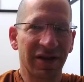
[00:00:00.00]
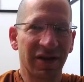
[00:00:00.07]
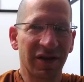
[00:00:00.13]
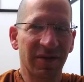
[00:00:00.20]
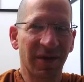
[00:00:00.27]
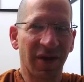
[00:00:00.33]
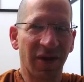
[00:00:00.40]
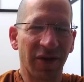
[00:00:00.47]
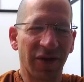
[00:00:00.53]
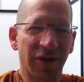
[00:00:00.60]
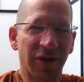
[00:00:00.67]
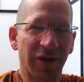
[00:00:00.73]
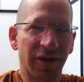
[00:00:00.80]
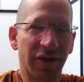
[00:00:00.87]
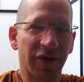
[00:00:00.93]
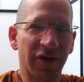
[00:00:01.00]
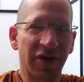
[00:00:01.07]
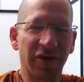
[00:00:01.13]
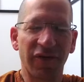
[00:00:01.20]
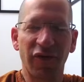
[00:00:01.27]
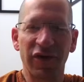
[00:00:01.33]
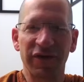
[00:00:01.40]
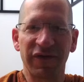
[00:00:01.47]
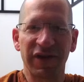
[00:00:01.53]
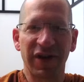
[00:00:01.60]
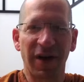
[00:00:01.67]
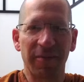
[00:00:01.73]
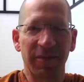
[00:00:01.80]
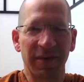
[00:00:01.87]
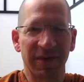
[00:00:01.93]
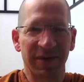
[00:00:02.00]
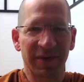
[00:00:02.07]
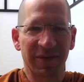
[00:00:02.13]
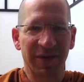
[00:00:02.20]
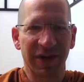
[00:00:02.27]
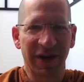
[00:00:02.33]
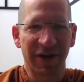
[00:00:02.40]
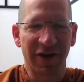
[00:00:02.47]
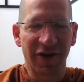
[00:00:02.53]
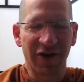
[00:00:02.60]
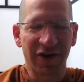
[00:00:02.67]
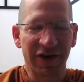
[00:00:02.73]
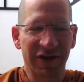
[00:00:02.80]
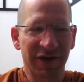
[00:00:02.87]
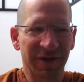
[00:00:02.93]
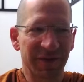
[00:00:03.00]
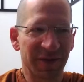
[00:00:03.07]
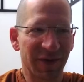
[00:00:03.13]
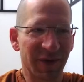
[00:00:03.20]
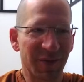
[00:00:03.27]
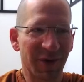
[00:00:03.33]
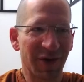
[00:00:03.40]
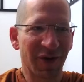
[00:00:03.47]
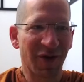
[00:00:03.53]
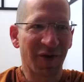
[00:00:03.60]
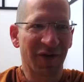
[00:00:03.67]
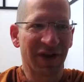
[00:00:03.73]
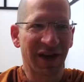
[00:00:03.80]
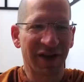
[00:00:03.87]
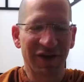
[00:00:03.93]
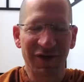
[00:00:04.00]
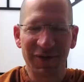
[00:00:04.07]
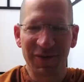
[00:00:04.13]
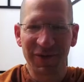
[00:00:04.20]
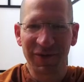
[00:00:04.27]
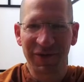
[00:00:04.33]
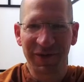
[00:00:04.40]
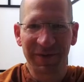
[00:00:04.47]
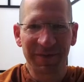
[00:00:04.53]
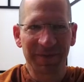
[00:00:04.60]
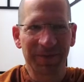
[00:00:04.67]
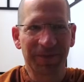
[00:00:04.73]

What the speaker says: about 30 to 40 feet up without a harness, just peering over the edge of the roof.